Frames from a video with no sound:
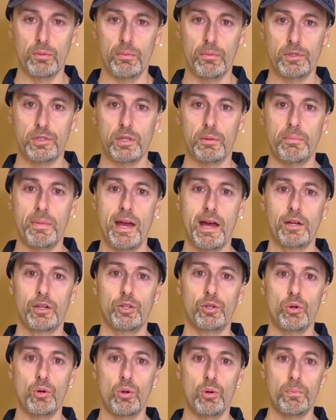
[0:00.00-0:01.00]
mount
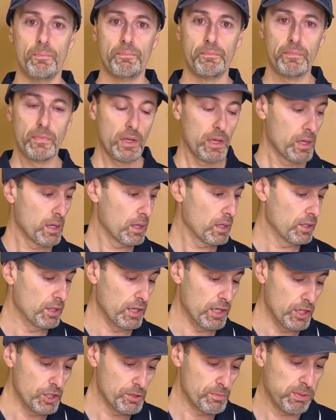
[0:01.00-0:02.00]
your hinge